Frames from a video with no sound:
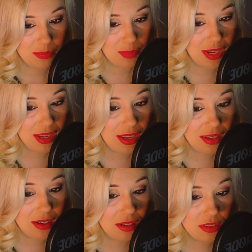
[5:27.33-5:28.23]
my
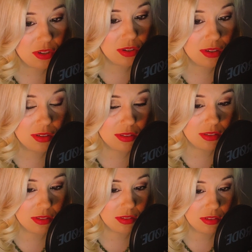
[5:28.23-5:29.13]
head
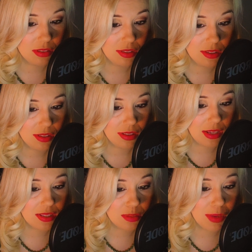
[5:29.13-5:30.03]
unturned, lest